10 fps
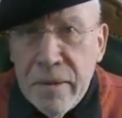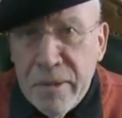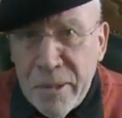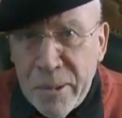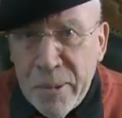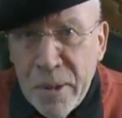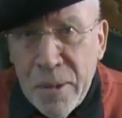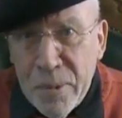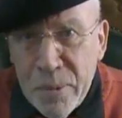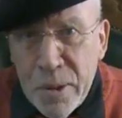you know,
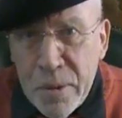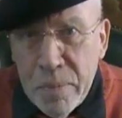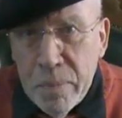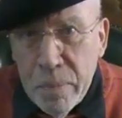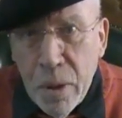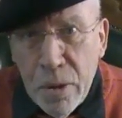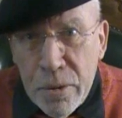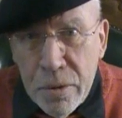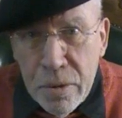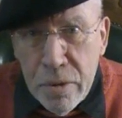like the rich
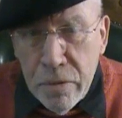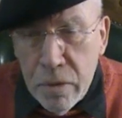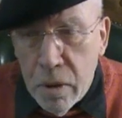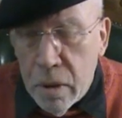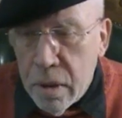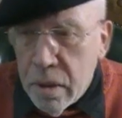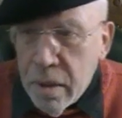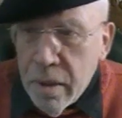bastards, if you like,